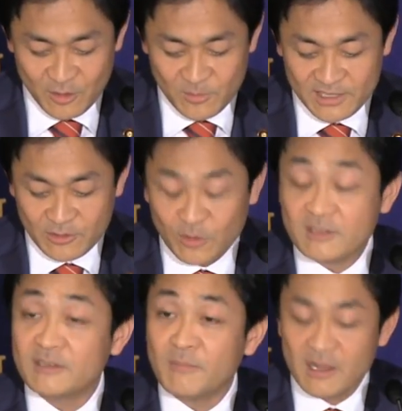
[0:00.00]
of the
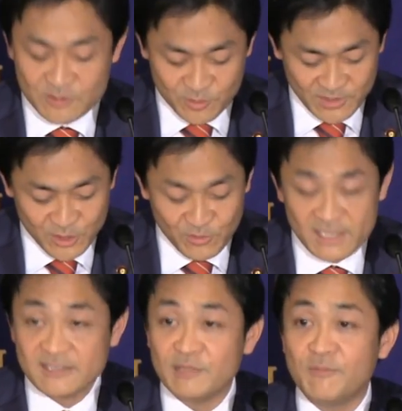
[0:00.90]
total amount of
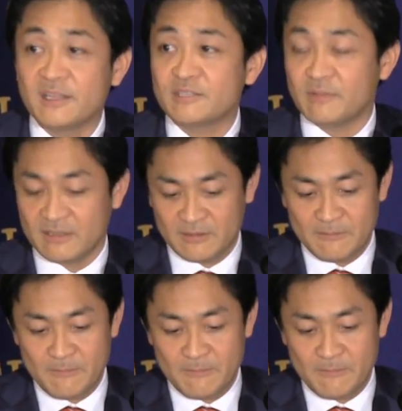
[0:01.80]
U.S. investment.